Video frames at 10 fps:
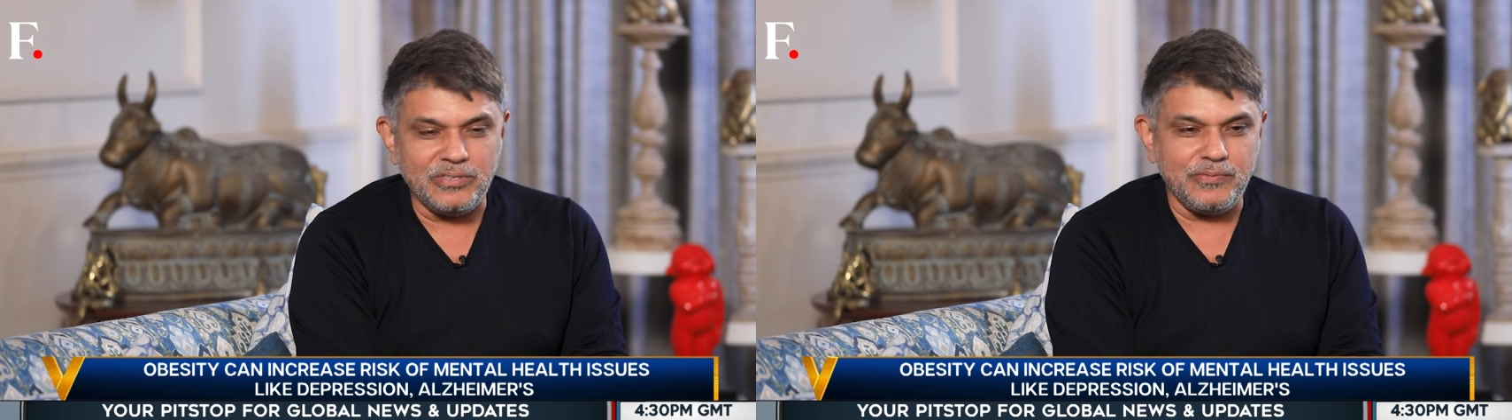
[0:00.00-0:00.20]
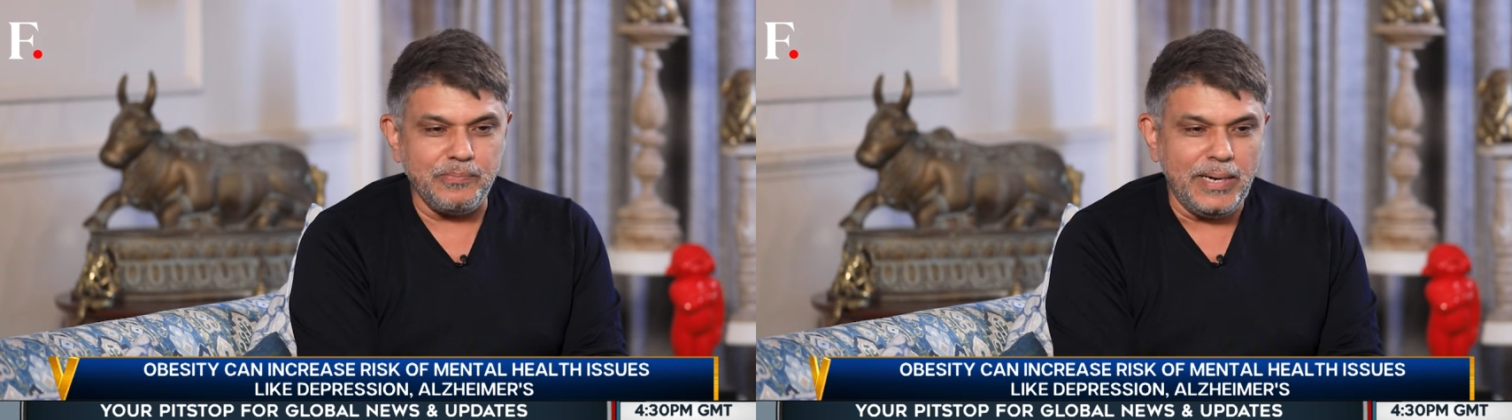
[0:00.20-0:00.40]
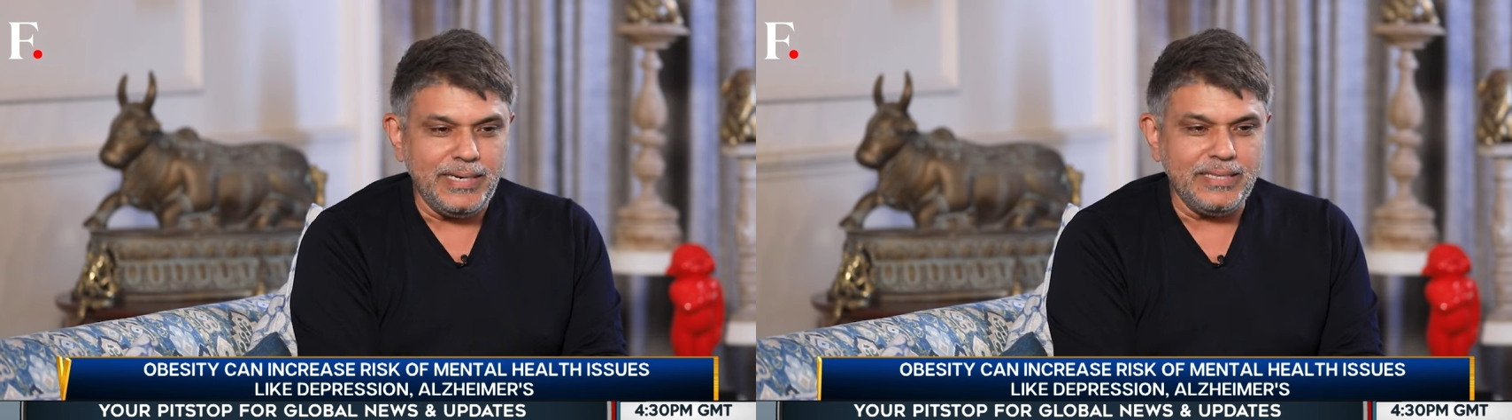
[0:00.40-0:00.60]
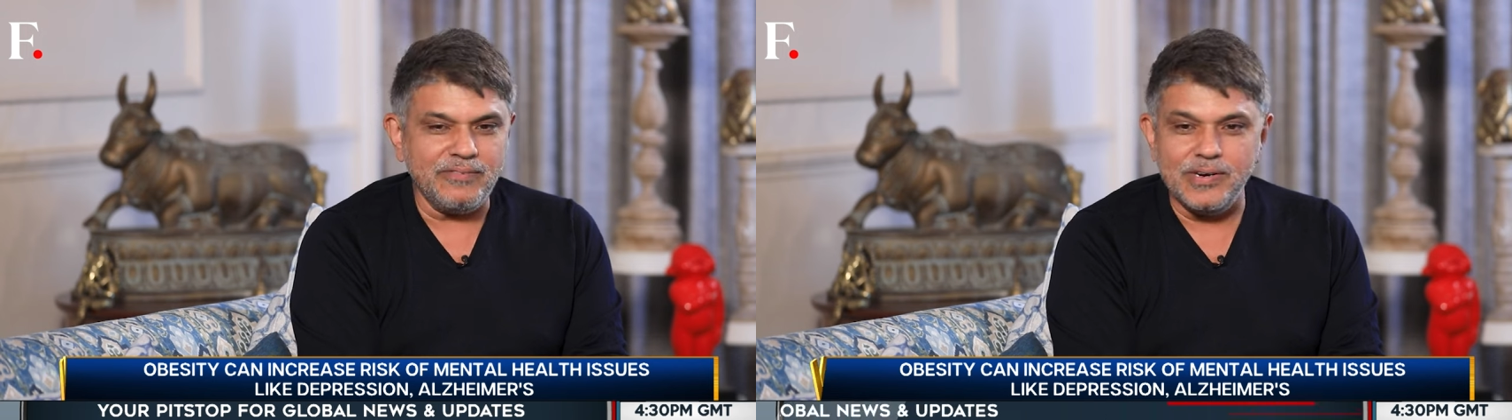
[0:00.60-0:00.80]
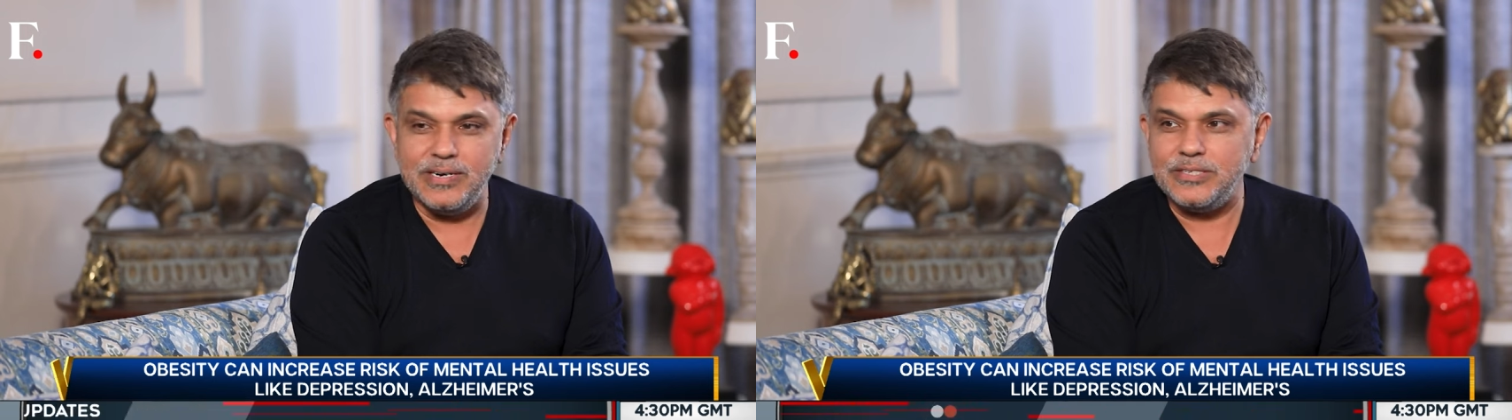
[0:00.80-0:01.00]
of money the
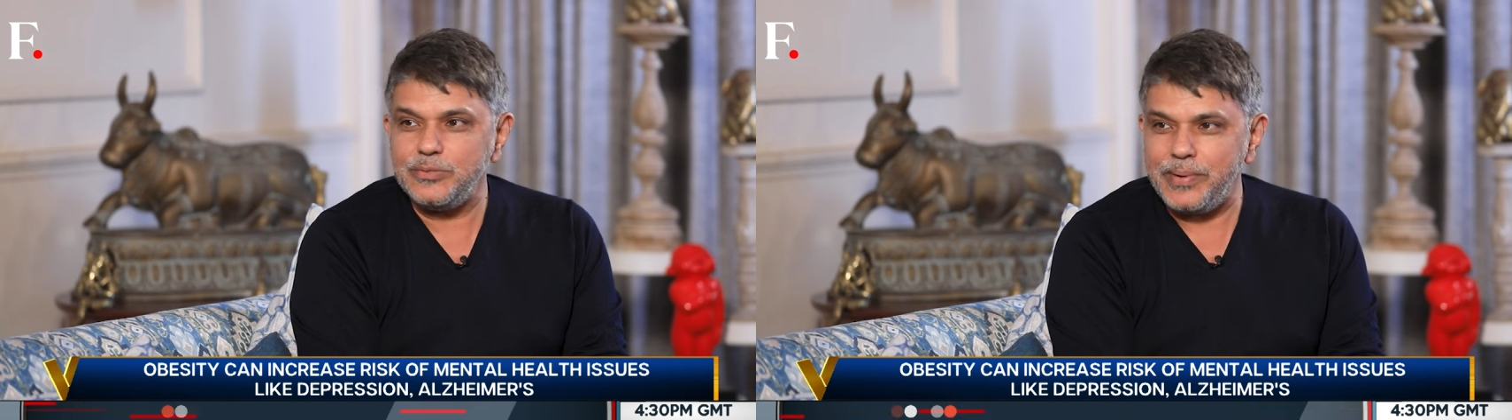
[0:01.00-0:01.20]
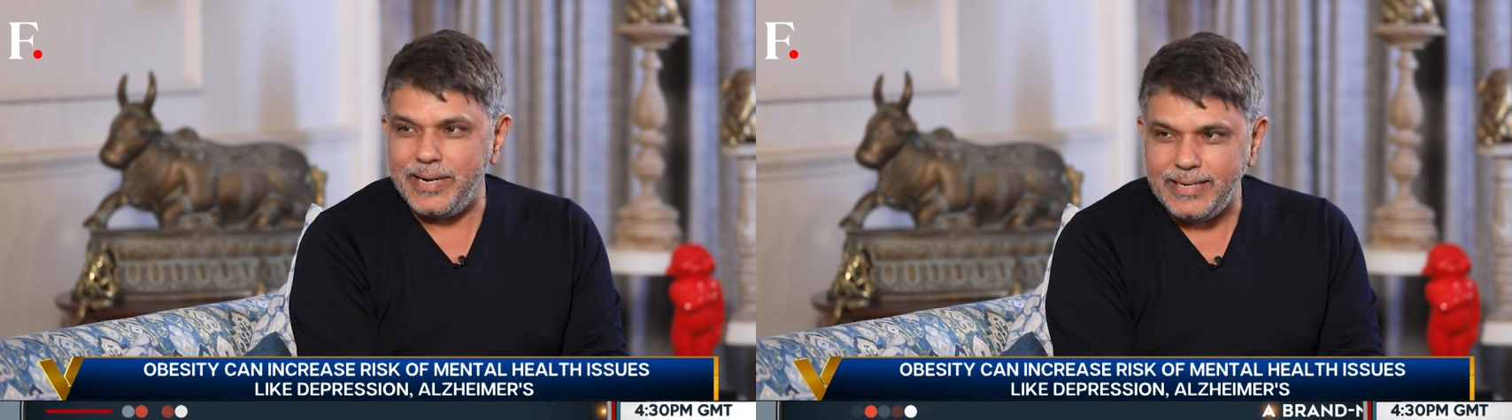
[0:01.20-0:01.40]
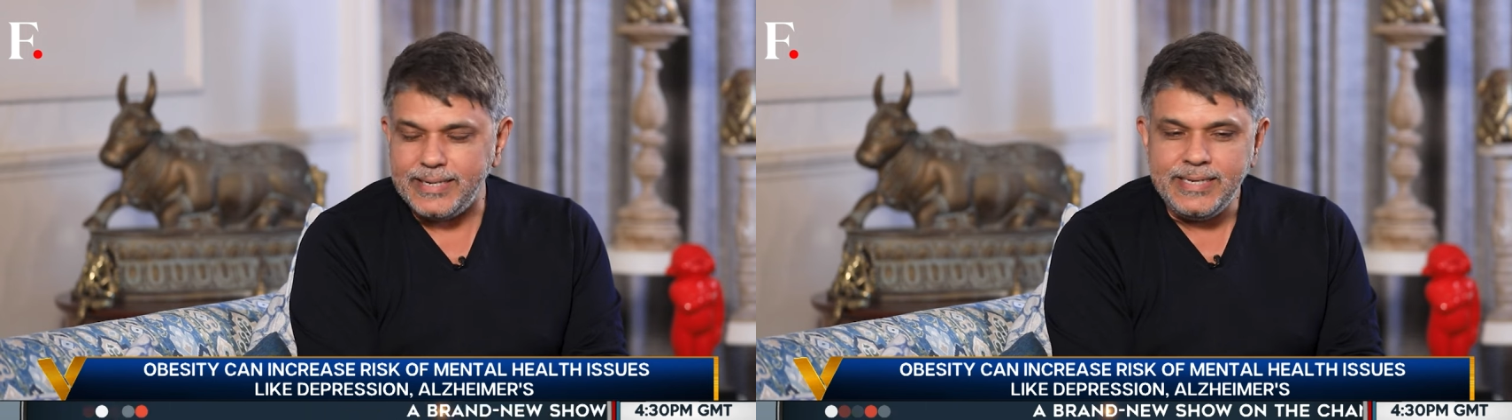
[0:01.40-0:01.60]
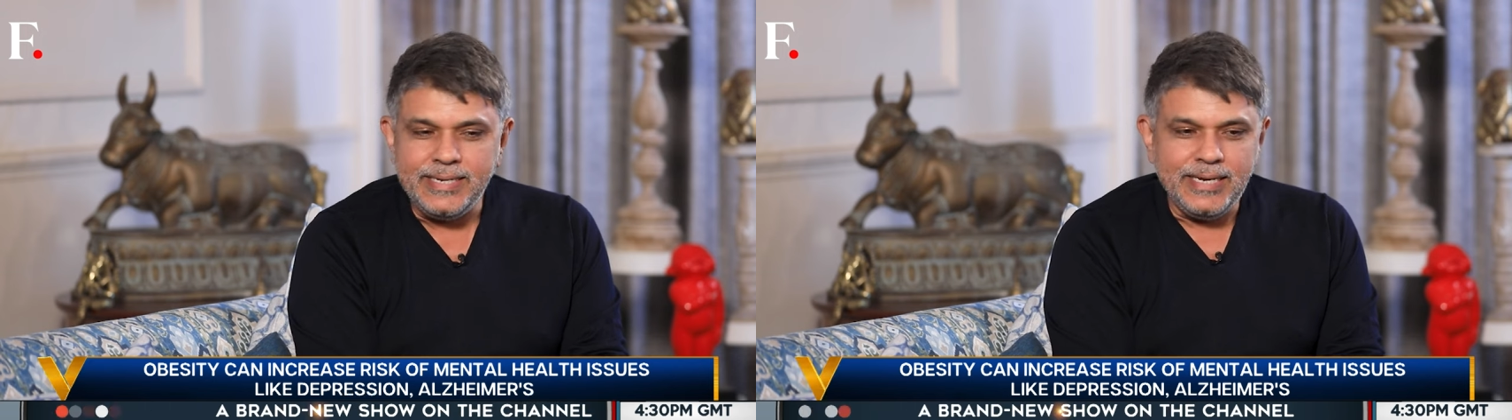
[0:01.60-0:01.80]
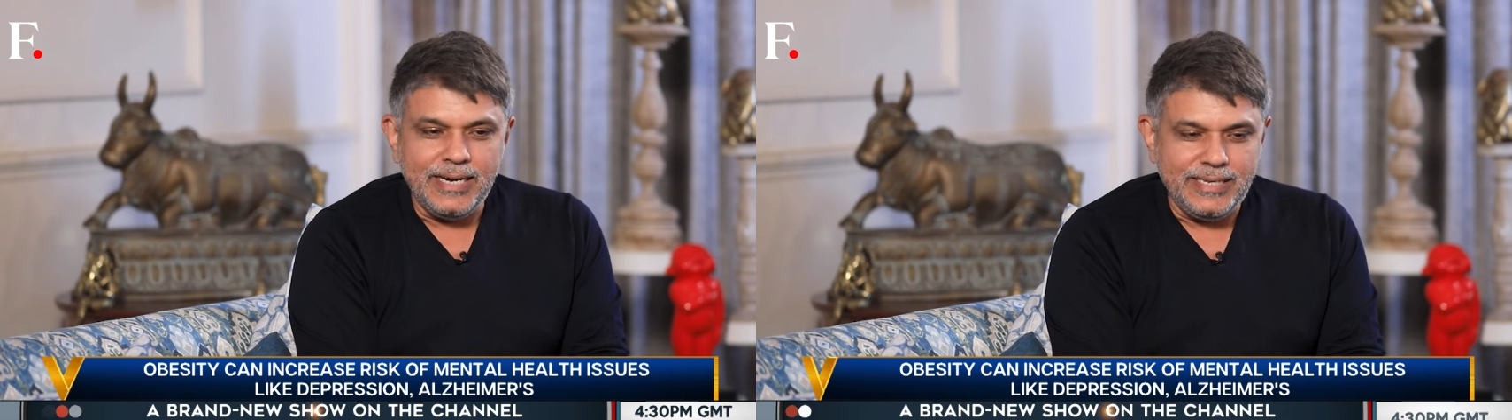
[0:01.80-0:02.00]
world spread.
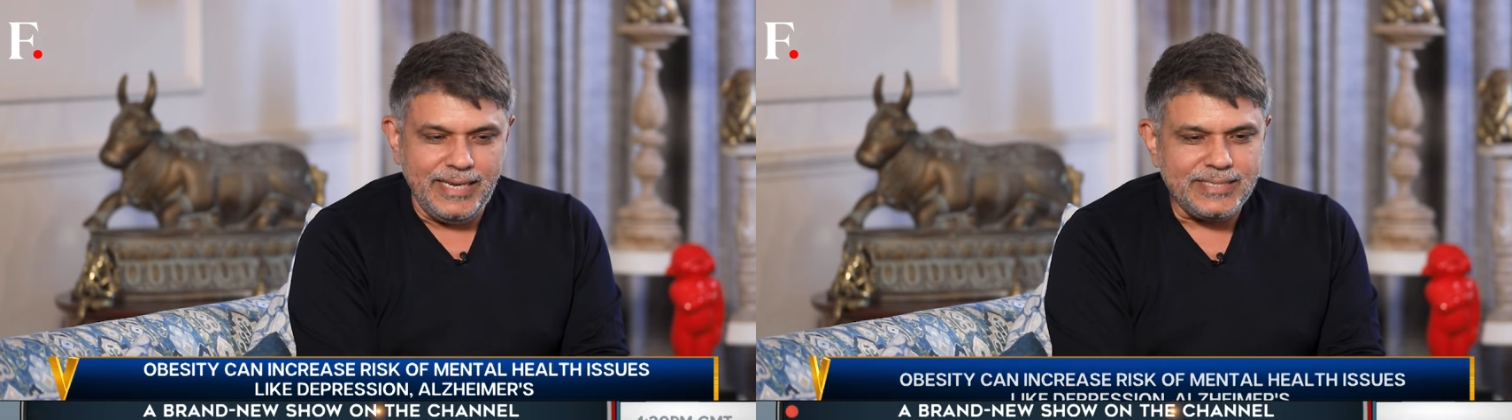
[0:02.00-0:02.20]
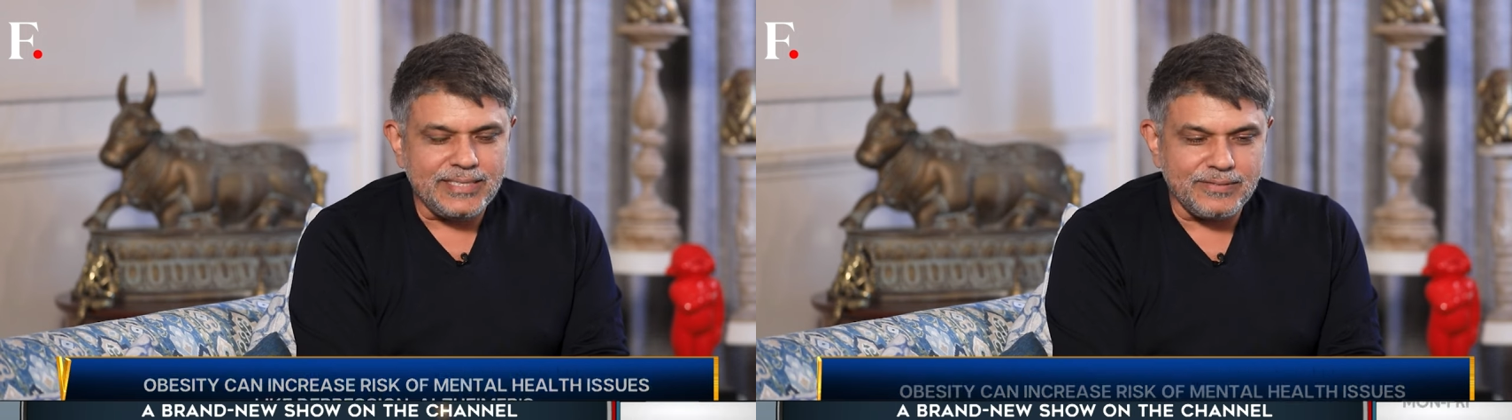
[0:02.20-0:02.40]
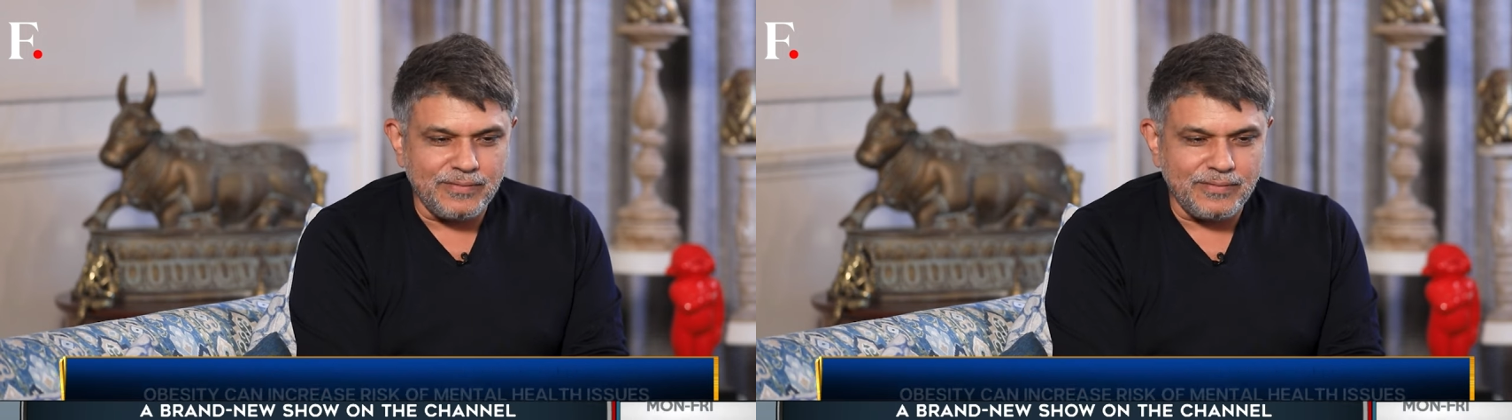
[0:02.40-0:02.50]
Yes,